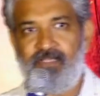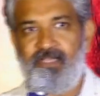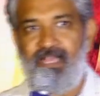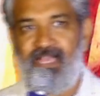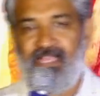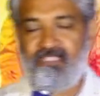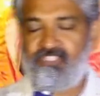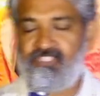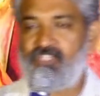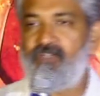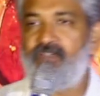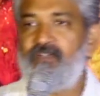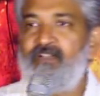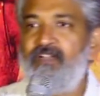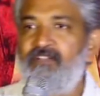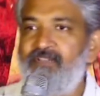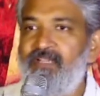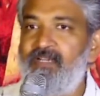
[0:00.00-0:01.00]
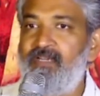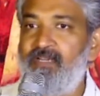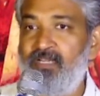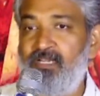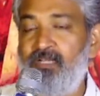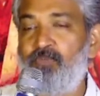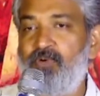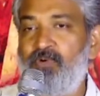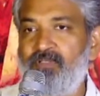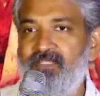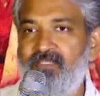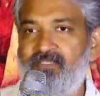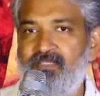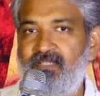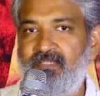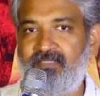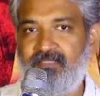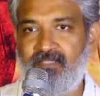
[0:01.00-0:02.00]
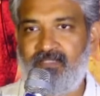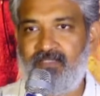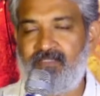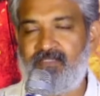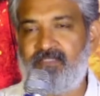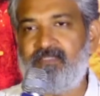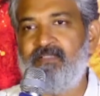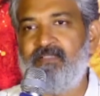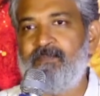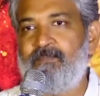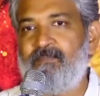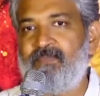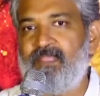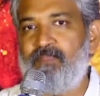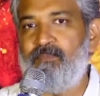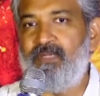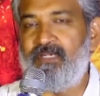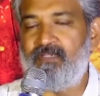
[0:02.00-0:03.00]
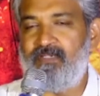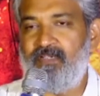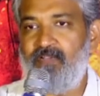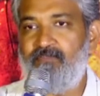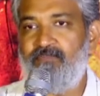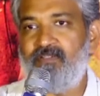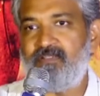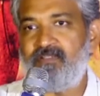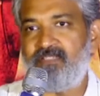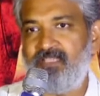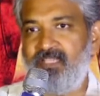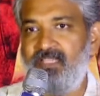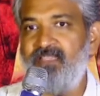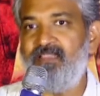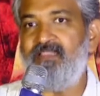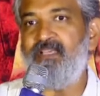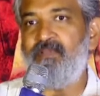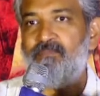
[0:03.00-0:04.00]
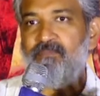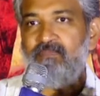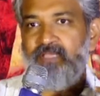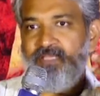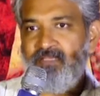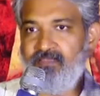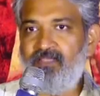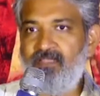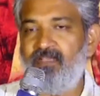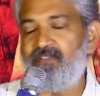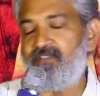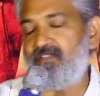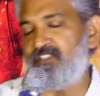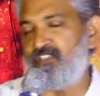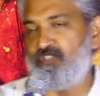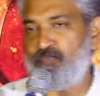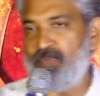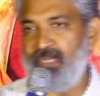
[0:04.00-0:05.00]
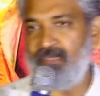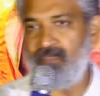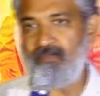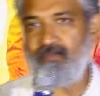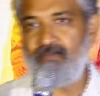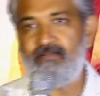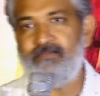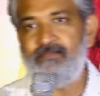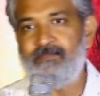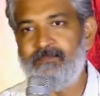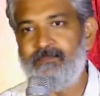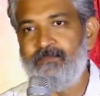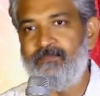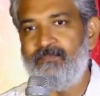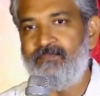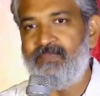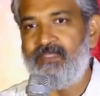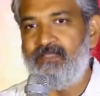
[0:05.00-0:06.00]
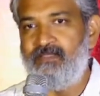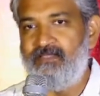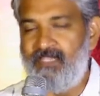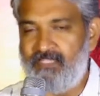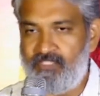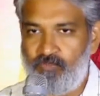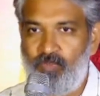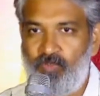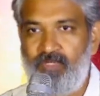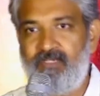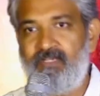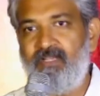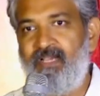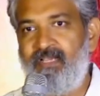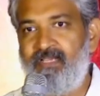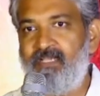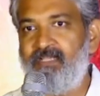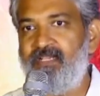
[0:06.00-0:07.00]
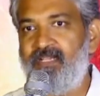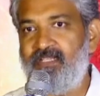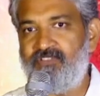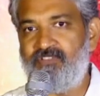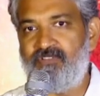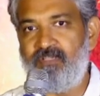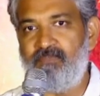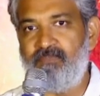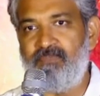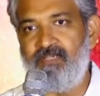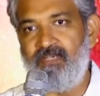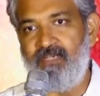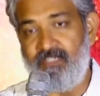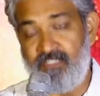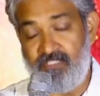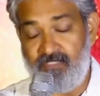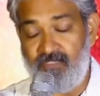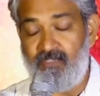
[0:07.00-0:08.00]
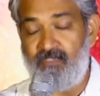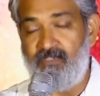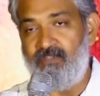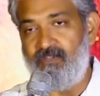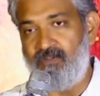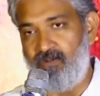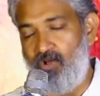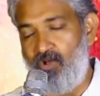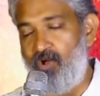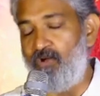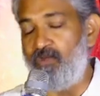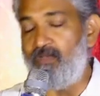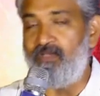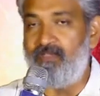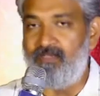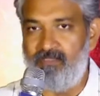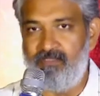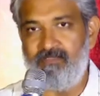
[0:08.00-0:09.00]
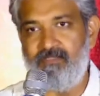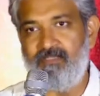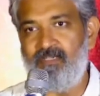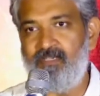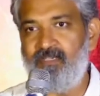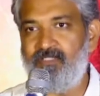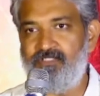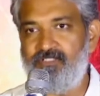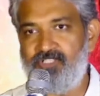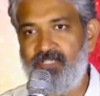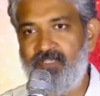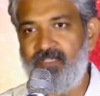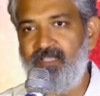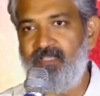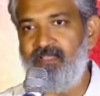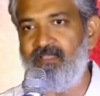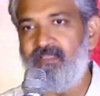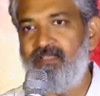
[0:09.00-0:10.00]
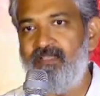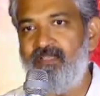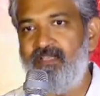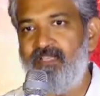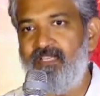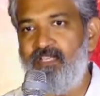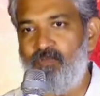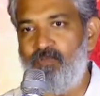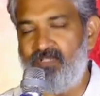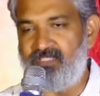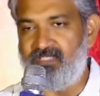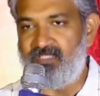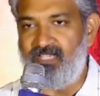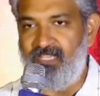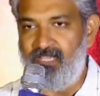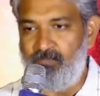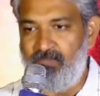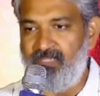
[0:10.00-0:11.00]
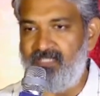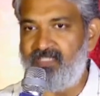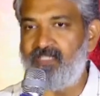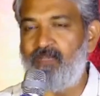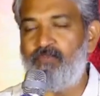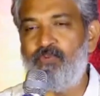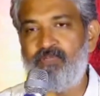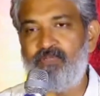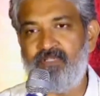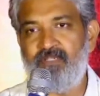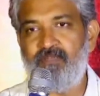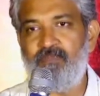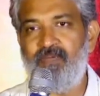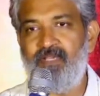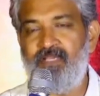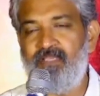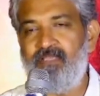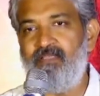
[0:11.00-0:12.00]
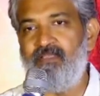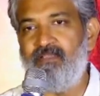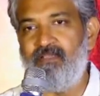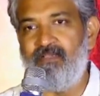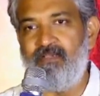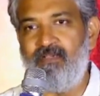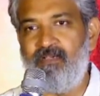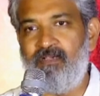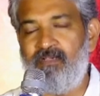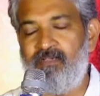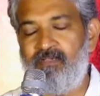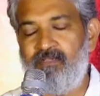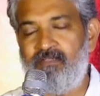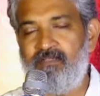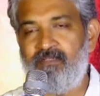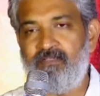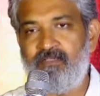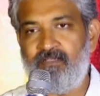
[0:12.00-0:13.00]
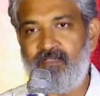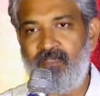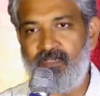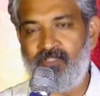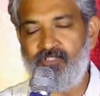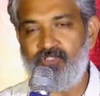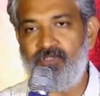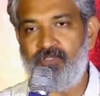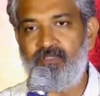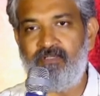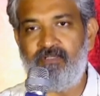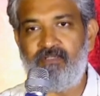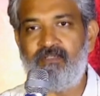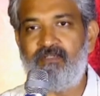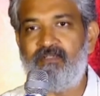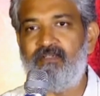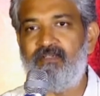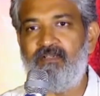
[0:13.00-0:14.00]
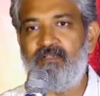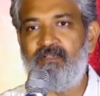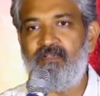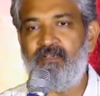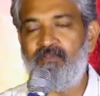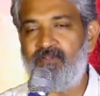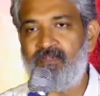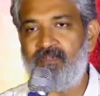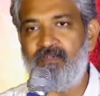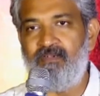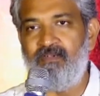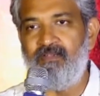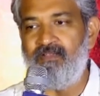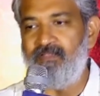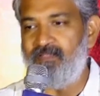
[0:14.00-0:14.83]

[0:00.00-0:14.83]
as children, we heard about these astras, but never seen them in their splendor. That's what Ayan has dreamt. It's a long journey. He was ably supported by Karan Johar Avargal,